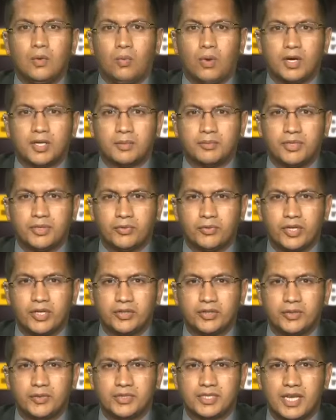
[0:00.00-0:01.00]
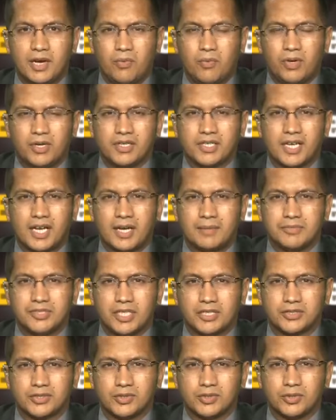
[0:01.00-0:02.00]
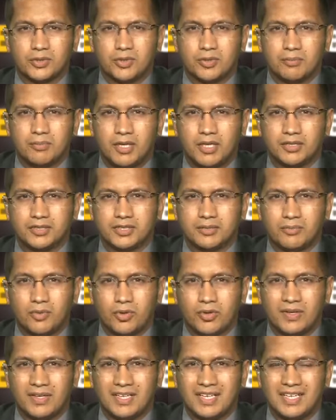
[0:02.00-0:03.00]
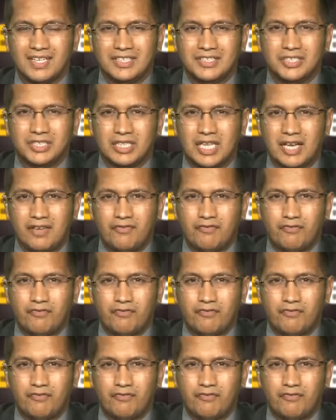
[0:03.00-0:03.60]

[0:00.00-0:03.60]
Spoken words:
Welcome to the Real News Network. I'm Jessel Knorr in Baltimore. July